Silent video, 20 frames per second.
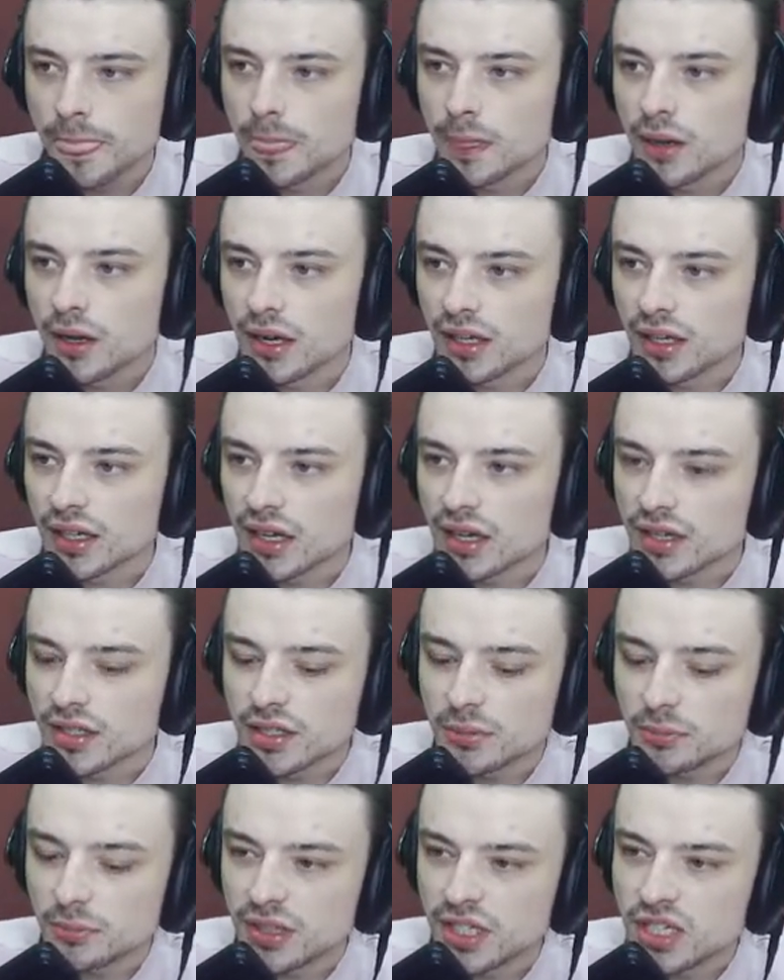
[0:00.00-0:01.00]
Alright, guys.
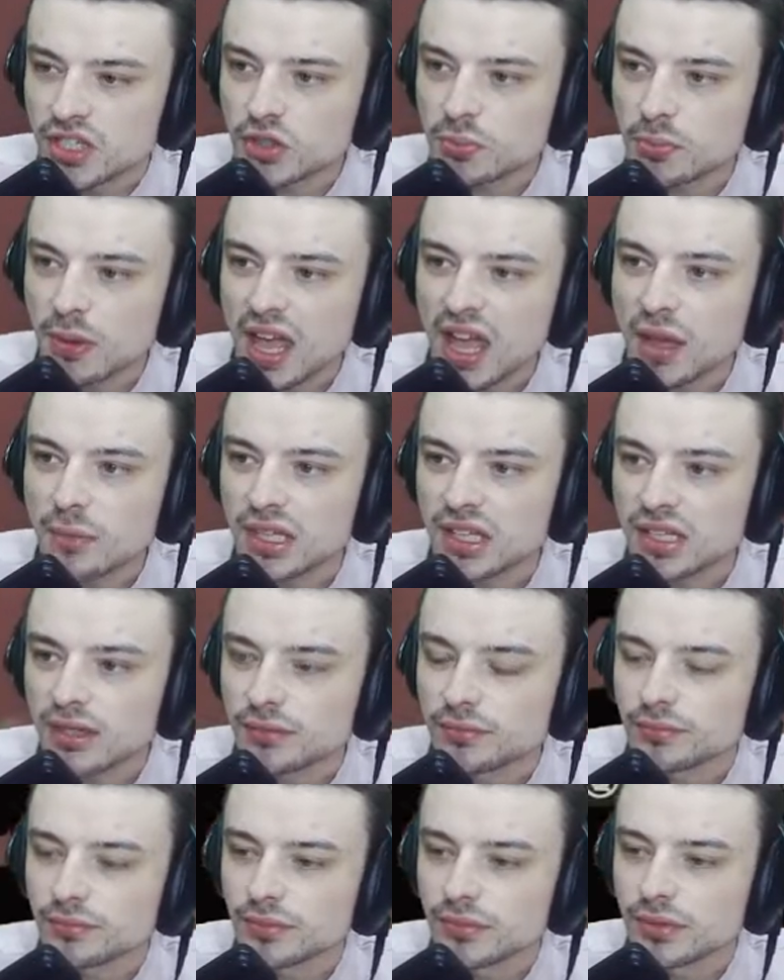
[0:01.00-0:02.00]
Please spare me.
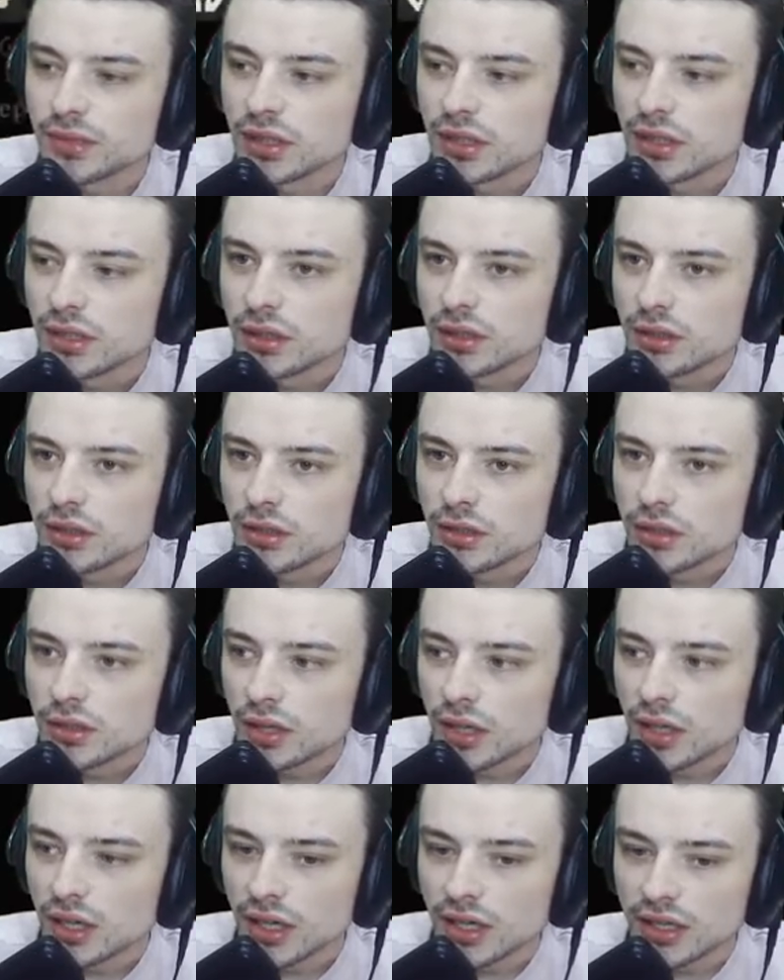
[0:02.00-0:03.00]

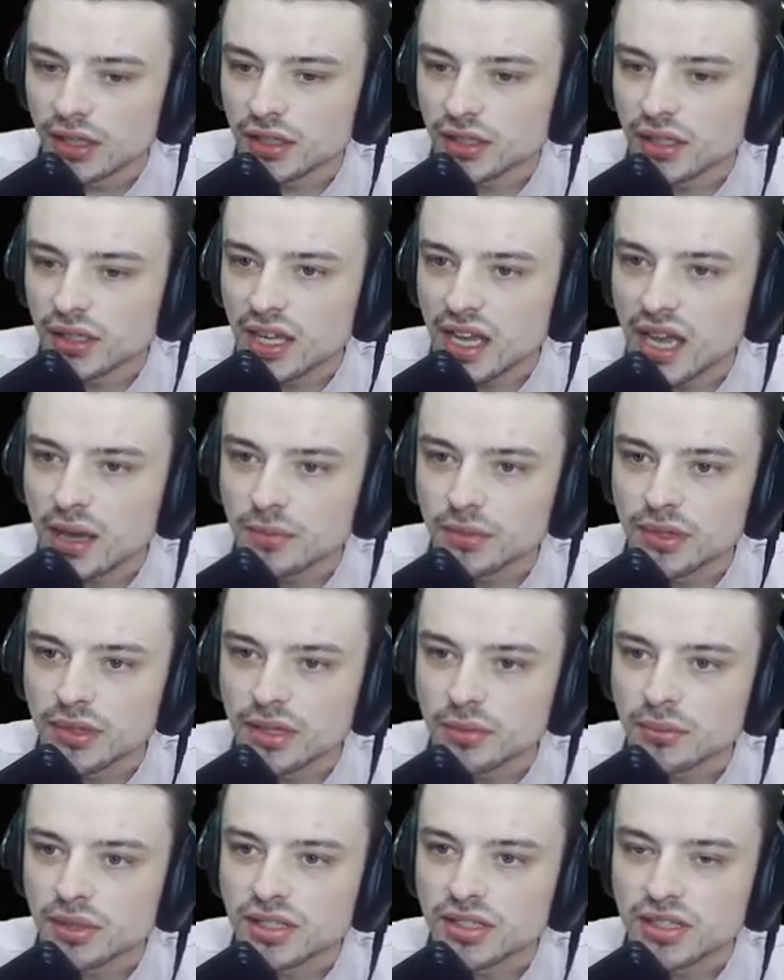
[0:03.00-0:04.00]
Alright, I gotta name them
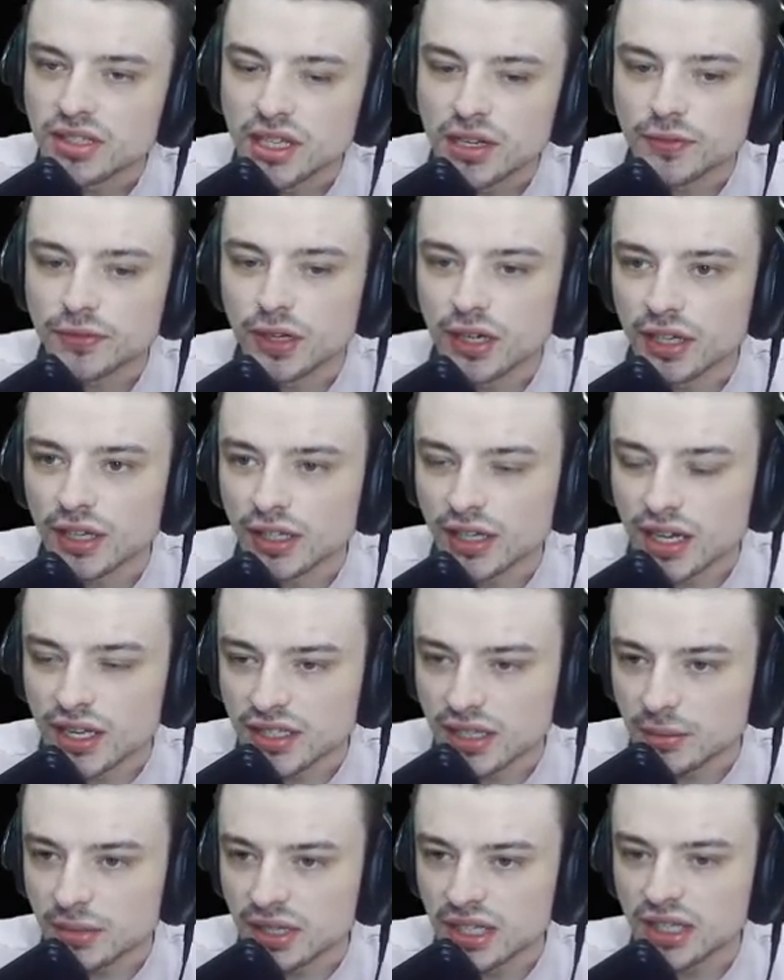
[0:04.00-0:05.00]
and stuff. Alright, guys,
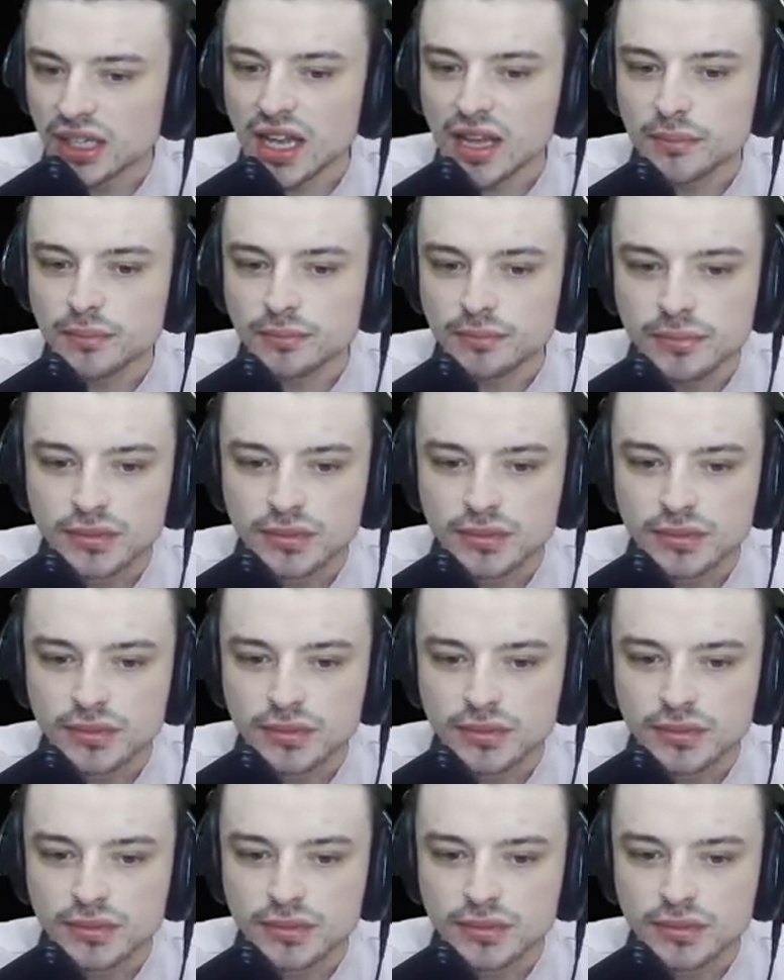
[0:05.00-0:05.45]
give me a name.